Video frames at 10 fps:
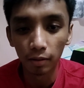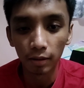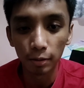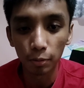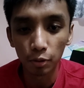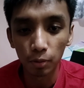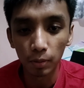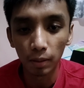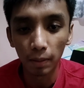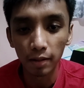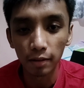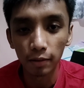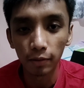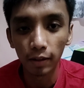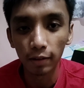This one should be the positive
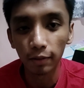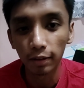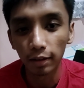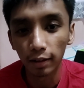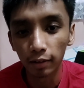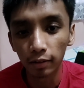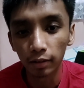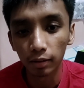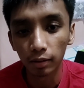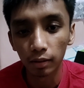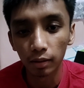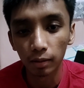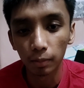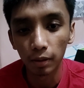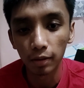end of the collector,
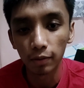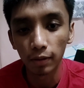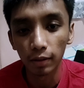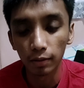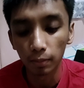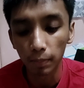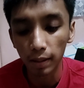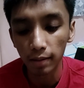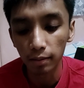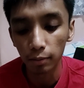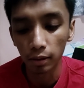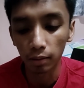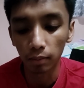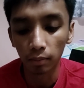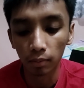positive end of the base,
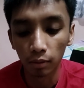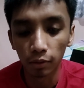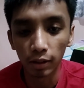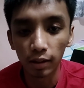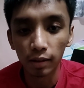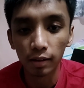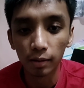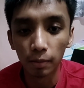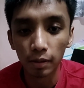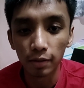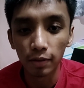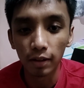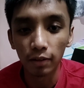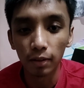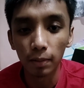over here, positive
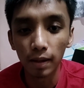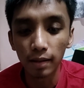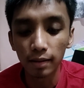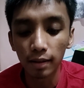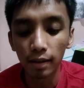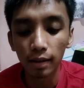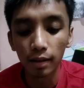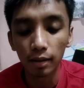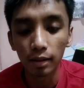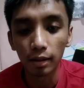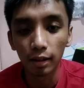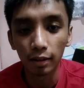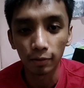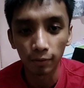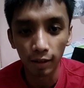end of the base, and the
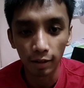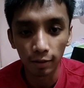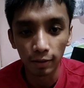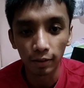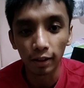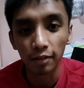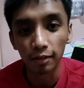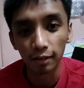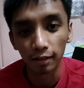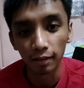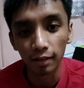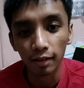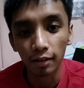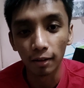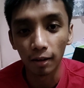negative end of the entire circuit,
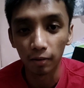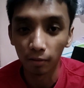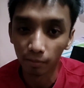the ground.